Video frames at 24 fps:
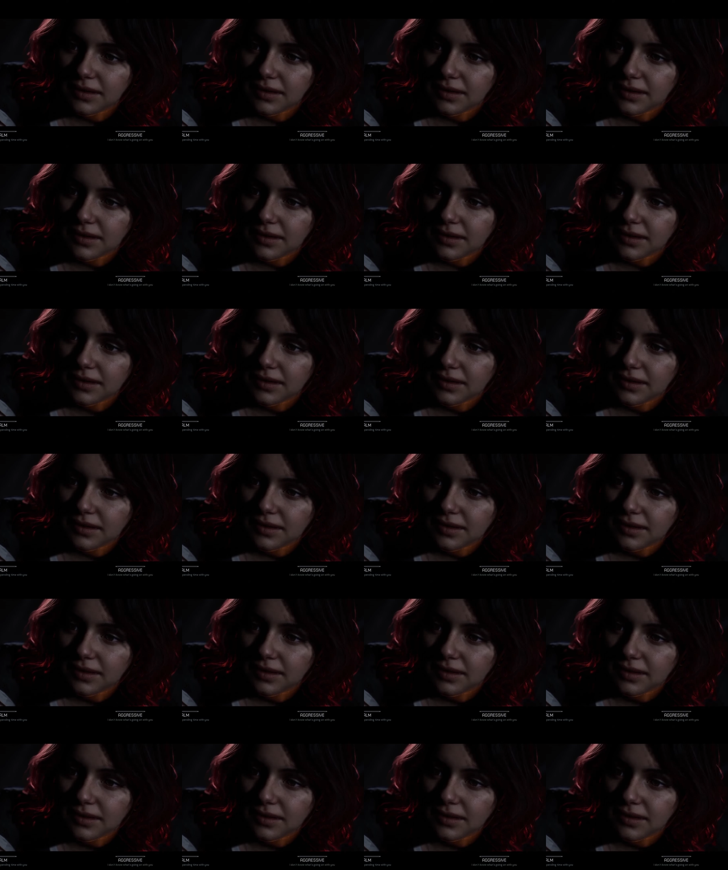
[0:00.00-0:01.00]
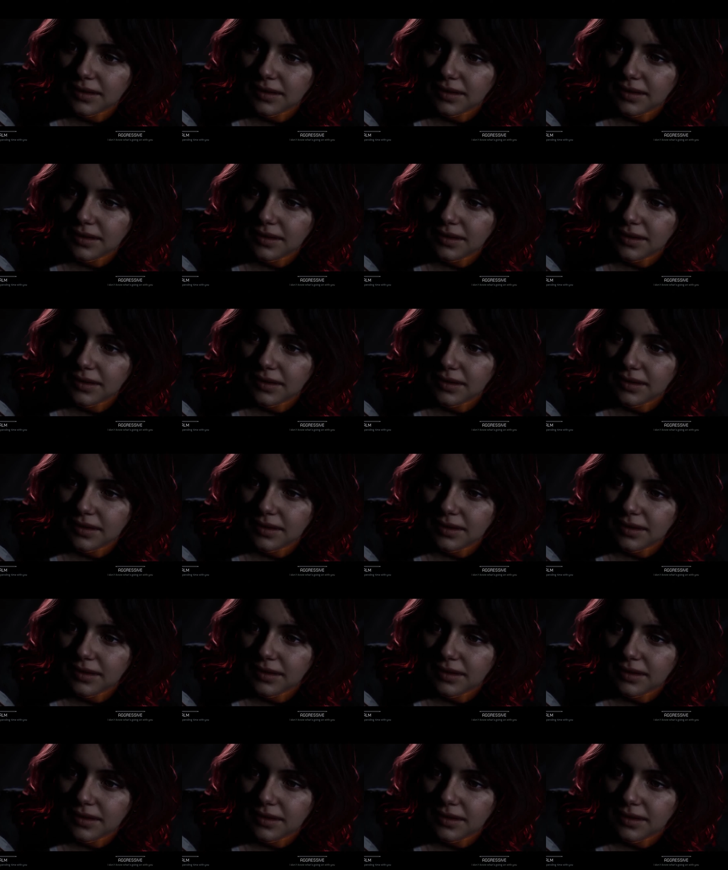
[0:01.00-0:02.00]

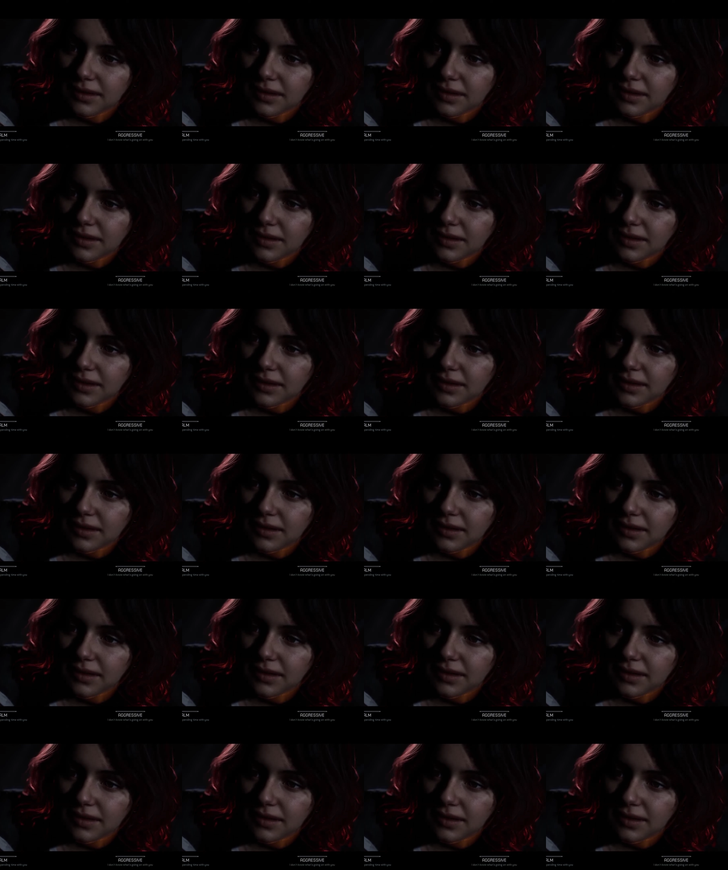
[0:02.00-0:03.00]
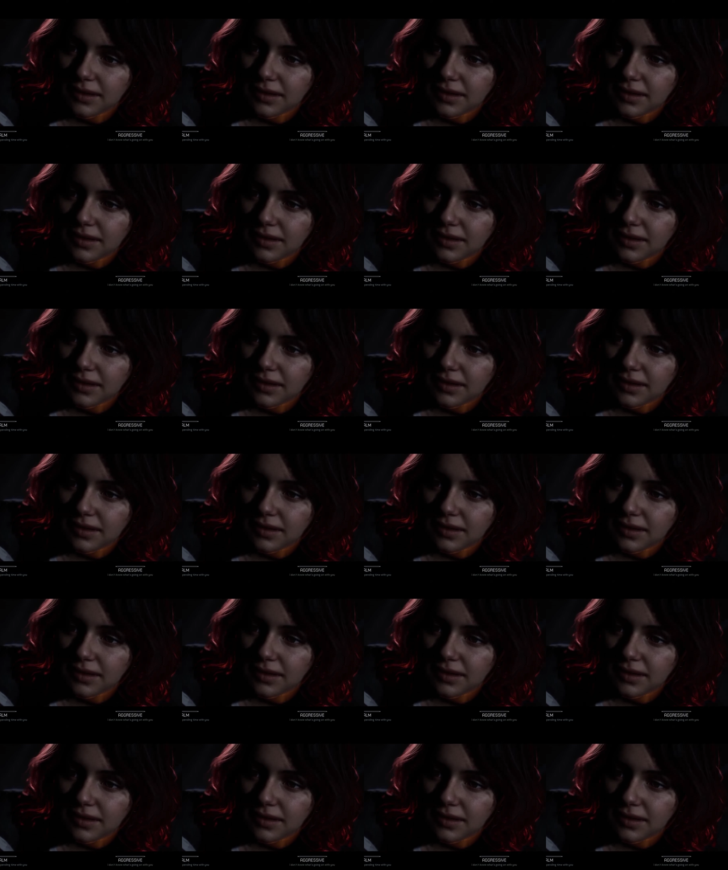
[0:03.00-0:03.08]
Nobody speaks.